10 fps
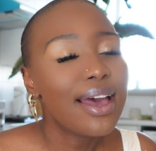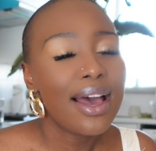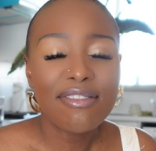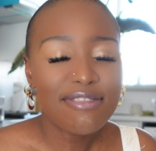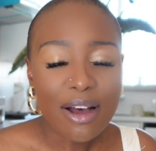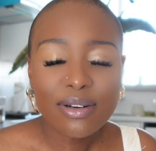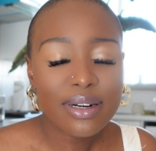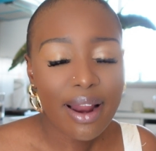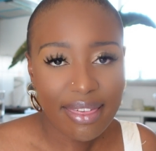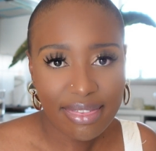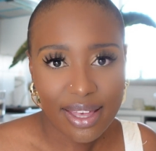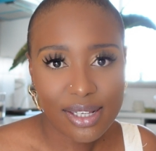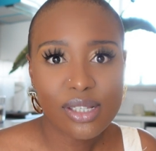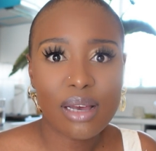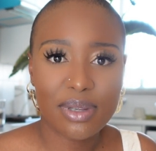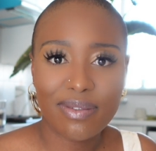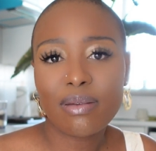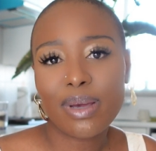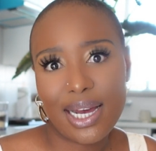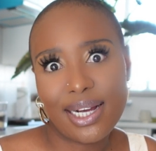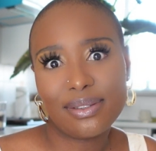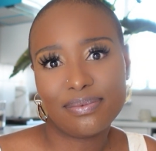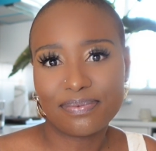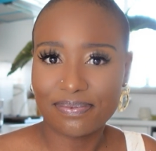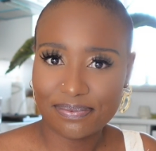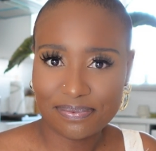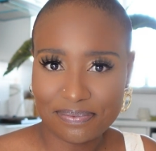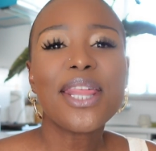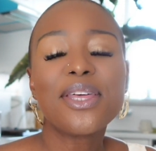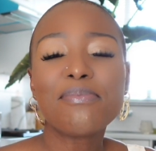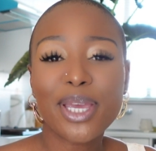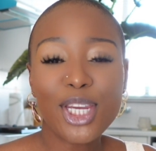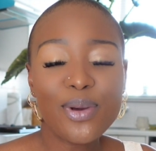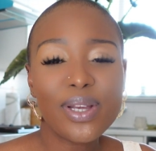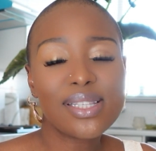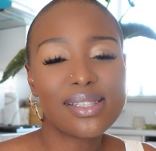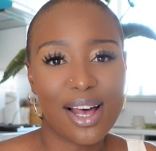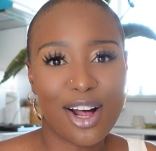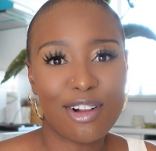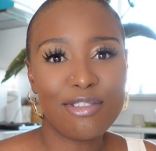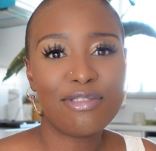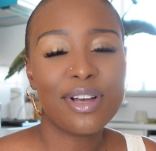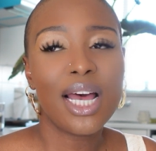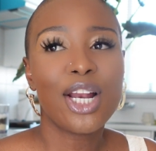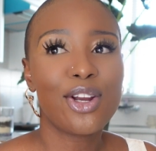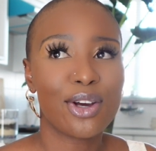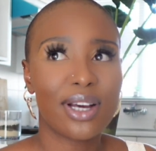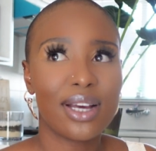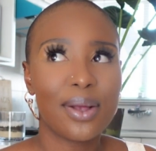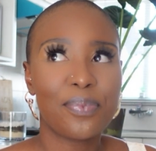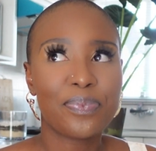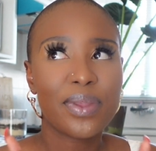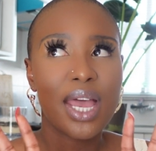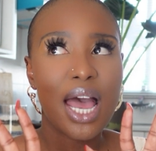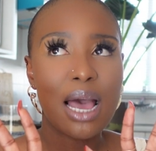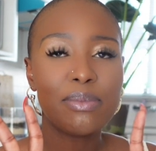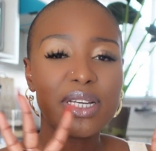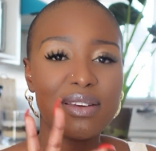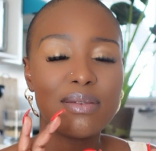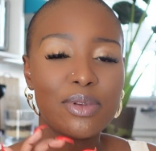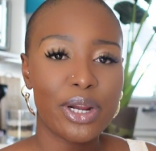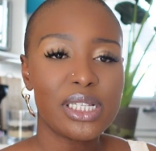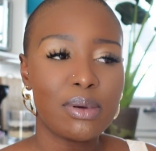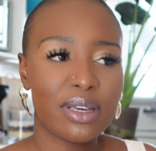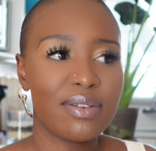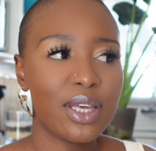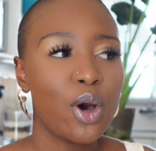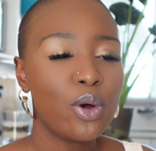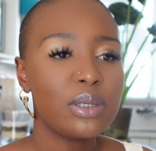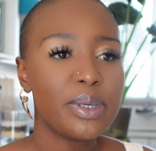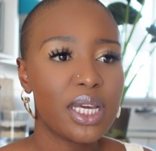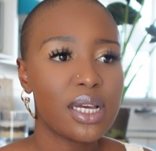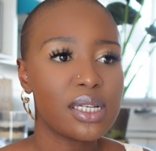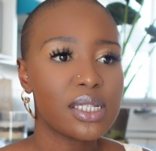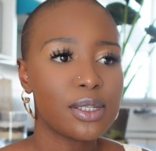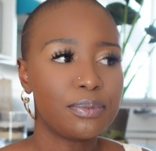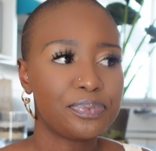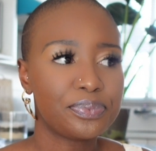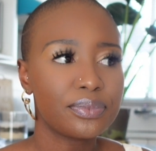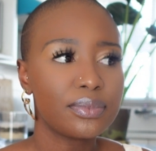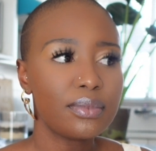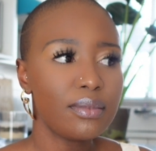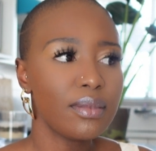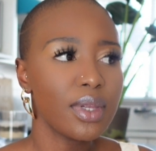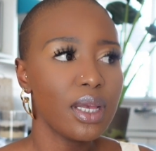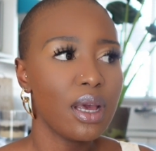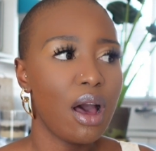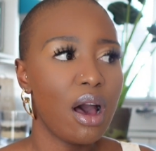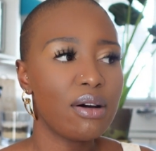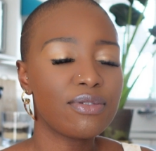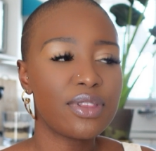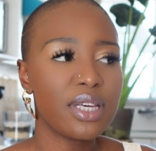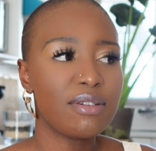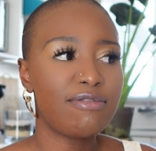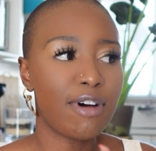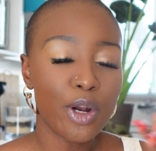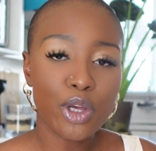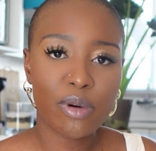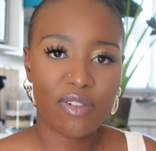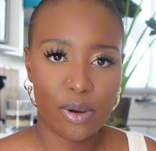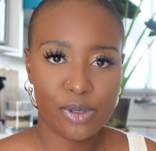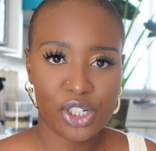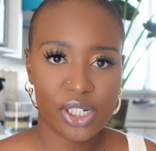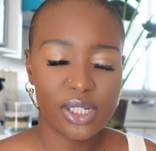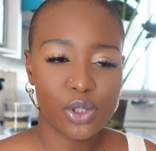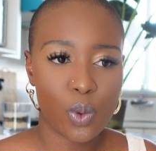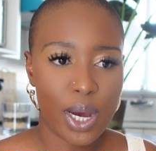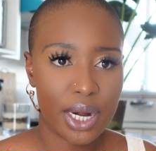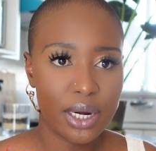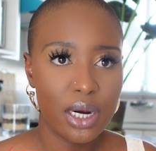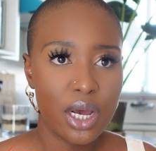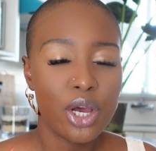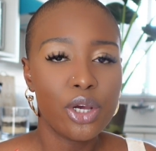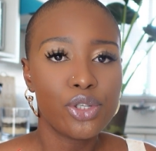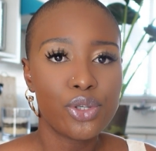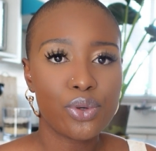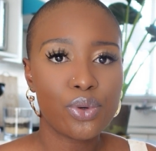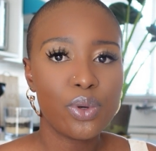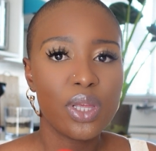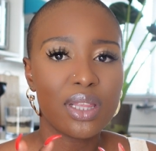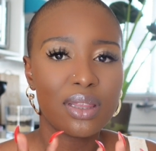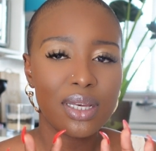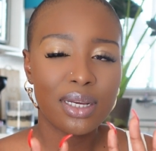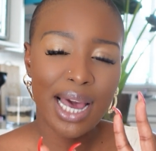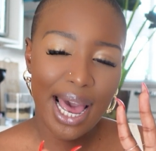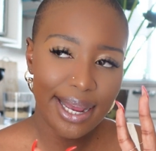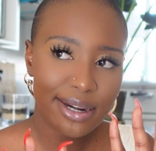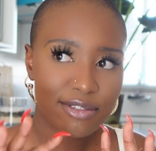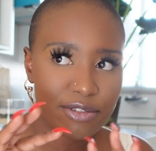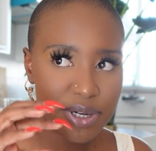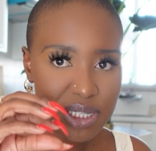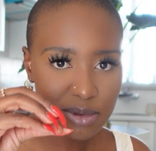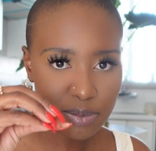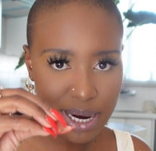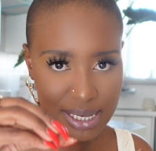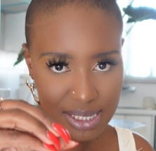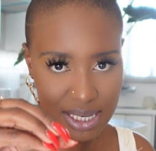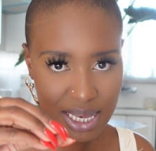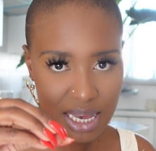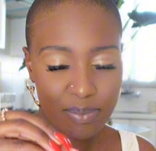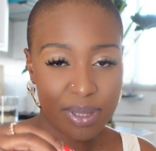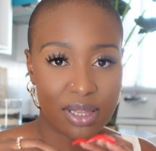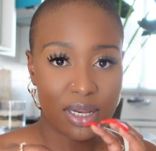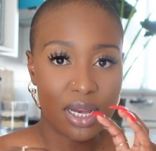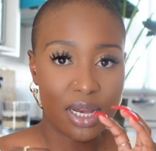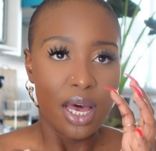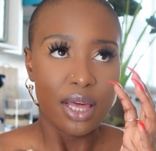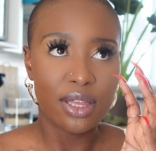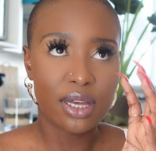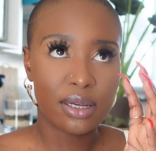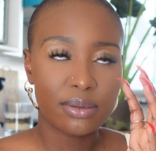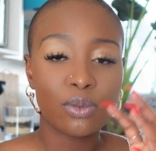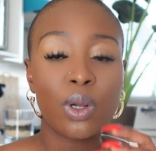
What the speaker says: found nothing, so I'm giving them a 9. The menu itself, look, I'm gonna give them the rating I'm giving only because of the volume of options, 1, 2, the kind of reasonable pricing here, but the